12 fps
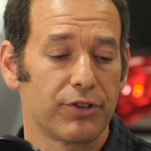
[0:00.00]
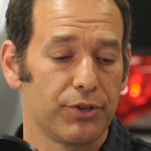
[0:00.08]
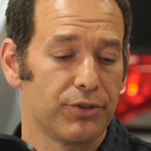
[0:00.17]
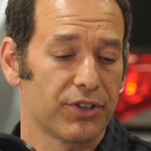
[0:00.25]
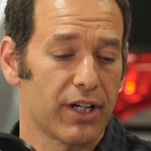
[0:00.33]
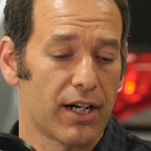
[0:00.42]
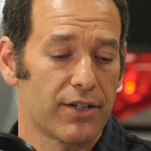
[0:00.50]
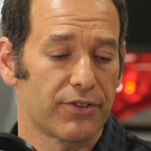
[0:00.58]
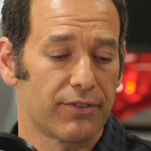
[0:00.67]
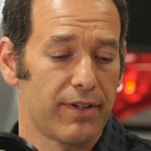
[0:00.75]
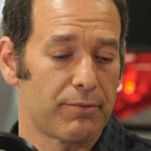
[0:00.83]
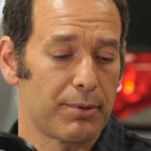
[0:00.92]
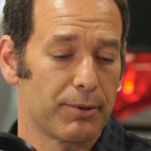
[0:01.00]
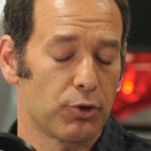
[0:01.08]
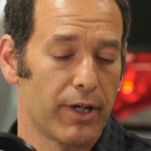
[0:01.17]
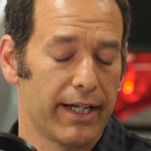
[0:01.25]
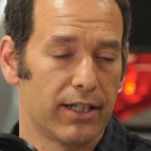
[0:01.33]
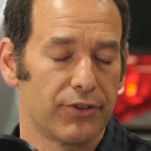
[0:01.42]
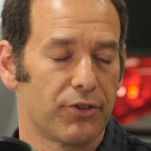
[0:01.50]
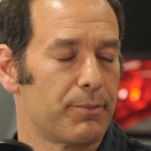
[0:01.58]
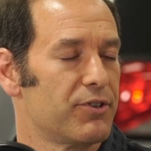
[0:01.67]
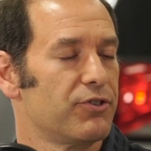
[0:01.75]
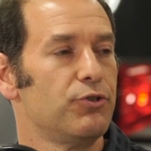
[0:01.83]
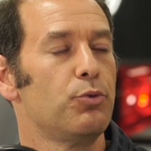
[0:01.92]
for used cars have never been greater. So I
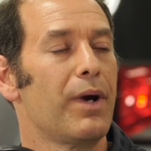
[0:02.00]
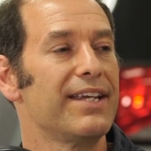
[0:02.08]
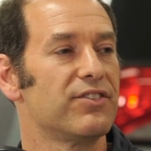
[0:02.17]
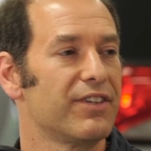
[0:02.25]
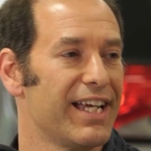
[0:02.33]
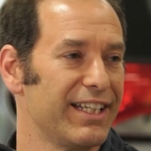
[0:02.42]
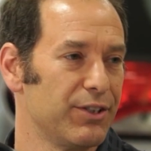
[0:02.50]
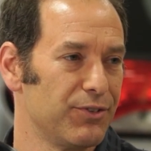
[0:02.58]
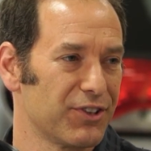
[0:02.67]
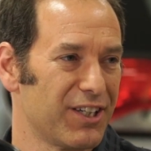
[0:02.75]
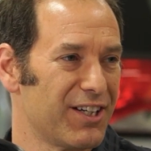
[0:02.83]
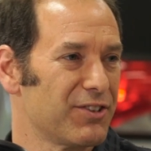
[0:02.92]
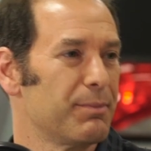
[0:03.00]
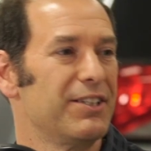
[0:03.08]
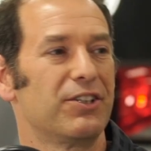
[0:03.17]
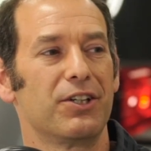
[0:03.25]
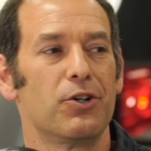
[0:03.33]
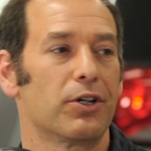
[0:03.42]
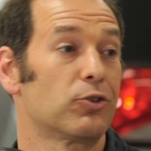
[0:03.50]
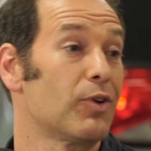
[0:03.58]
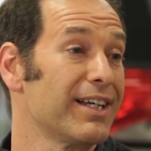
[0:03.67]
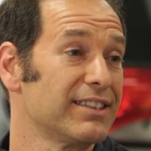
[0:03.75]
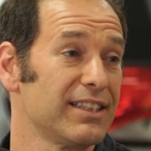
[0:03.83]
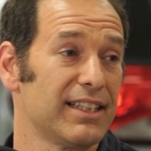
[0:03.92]
mean, there's new ways of getting used cars. I mean, you could go to
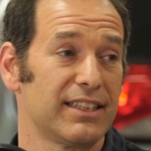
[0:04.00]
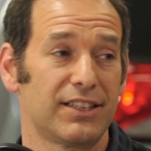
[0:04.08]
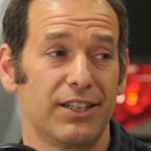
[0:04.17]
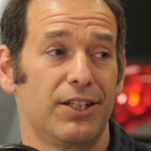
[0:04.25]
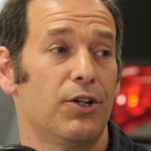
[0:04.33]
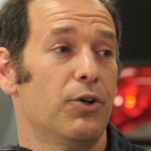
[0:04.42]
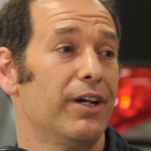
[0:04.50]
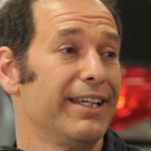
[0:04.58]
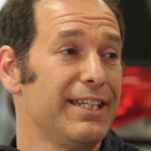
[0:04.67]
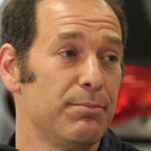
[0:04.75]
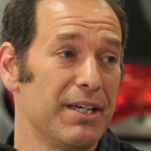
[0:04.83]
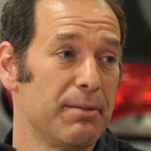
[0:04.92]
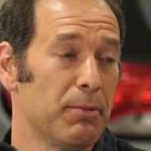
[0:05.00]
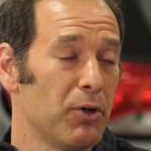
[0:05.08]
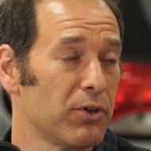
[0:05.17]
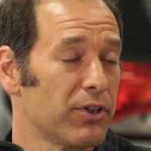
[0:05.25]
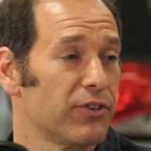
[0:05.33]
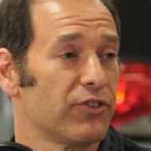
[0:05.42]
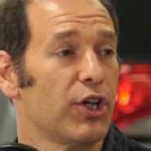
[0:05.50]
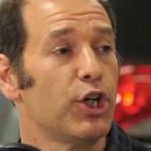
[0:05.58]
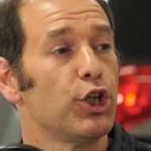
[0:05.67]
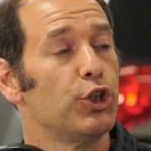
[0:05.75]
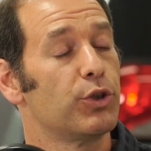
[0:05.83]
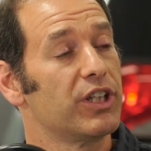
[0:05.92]
Craigslist, you could go on eBay Motors,
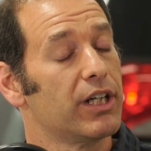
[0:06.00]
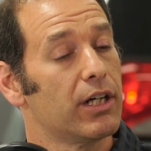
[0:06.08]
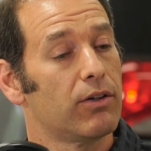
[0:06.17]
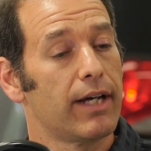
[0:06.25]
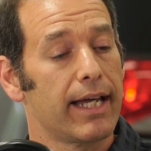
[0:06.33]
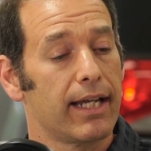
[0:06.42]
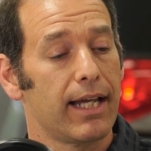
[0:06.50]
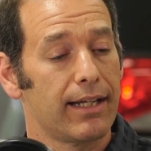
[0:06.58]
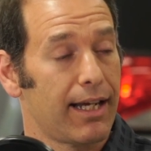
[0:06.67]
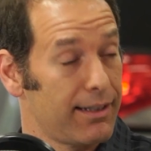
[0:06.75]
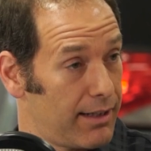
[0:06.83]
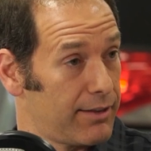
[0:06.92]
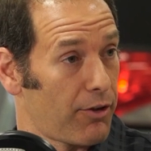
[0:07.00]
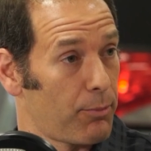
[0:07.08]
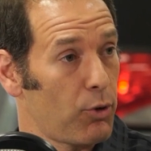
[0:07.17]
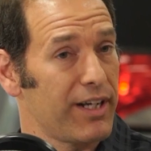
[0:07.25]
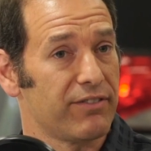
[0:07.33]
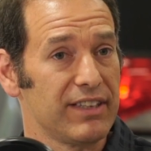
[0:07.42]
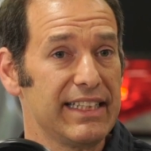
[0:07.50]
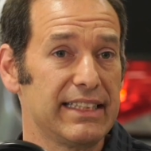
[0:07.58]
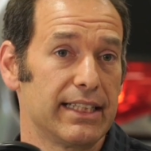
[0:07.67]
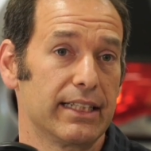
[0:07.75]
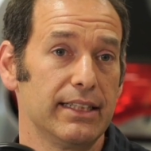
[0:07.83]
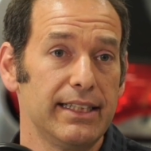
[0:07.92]
sure. you could go, and, and, and, and, to the point of
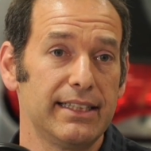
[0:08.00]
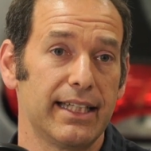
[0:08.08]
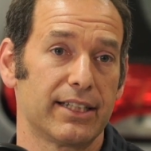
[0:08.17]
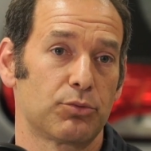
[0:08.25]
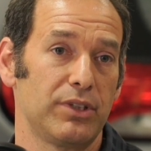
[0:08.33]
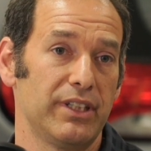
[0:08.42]
leasing, leasing has